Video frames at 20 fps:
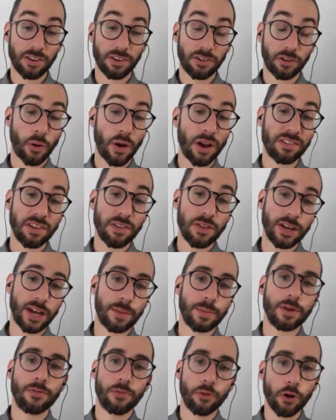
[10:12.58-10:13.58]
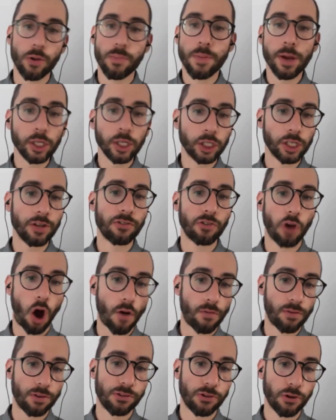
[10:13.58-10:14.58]
a crazy thing. I mean, for admissions
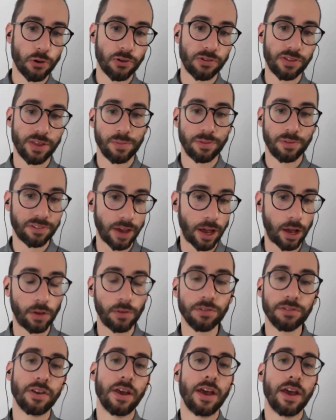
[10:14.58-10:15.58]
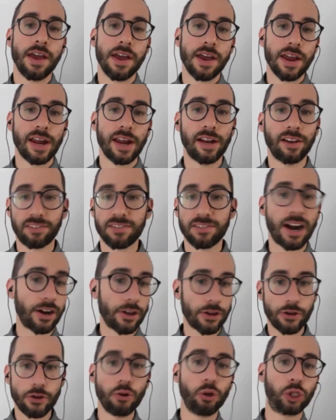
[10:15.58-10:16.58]
officers themselves, it's not a
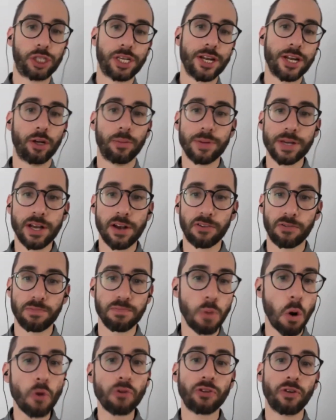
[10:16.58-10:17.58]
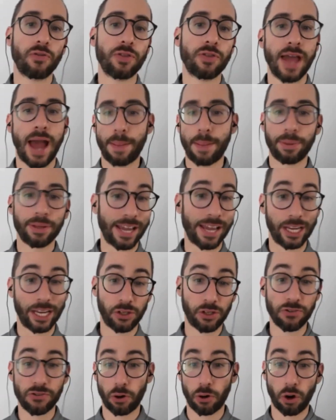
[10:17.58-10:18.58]
huge deal because most of the applications
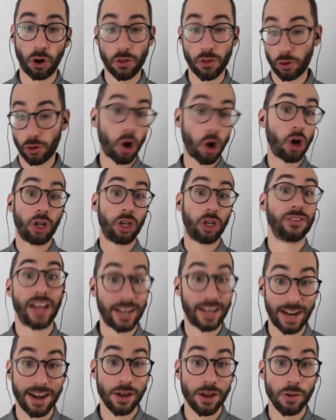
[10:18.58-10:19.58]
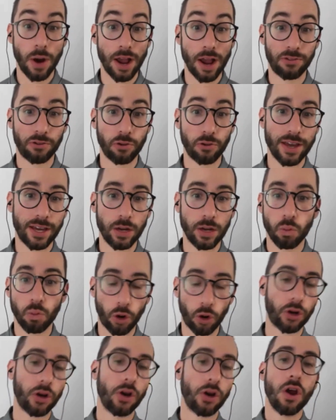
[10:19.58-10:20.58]
they're all online anyway. So they can work
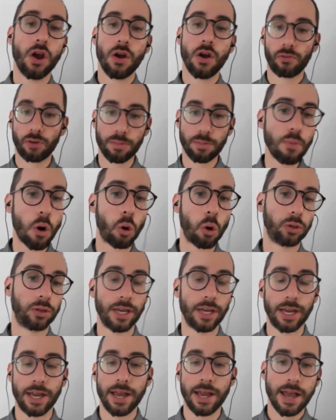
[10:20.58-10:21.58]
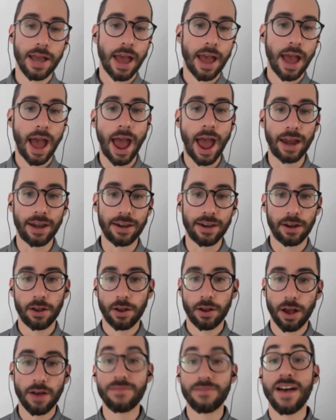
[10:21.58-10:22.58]
remotely and
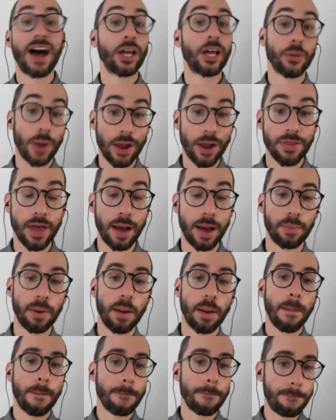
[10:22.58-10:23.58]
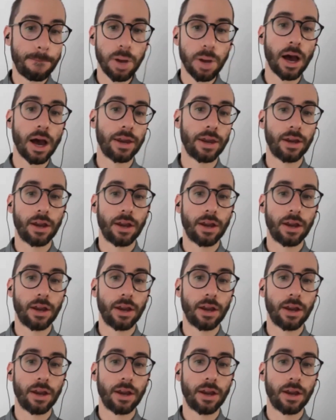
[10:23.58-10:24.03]
evaluate them. But